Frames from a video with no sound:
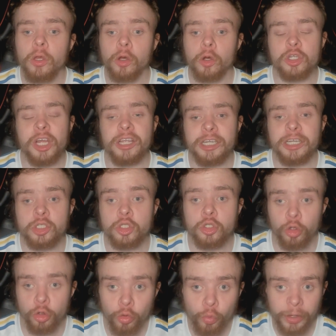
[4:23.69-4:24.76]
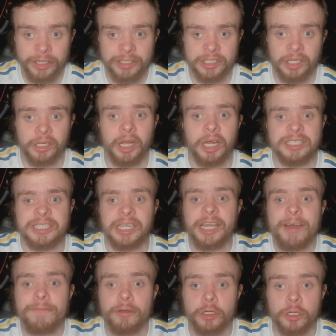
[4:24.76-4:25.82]
Because it's 2 wins in the last
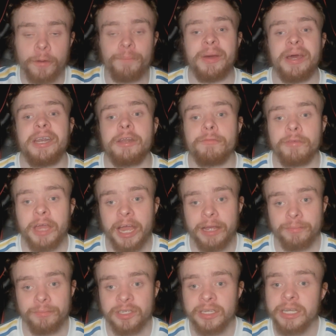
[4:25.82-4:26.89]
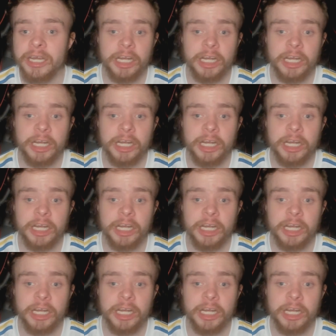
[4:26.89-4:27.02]
11 competitive games.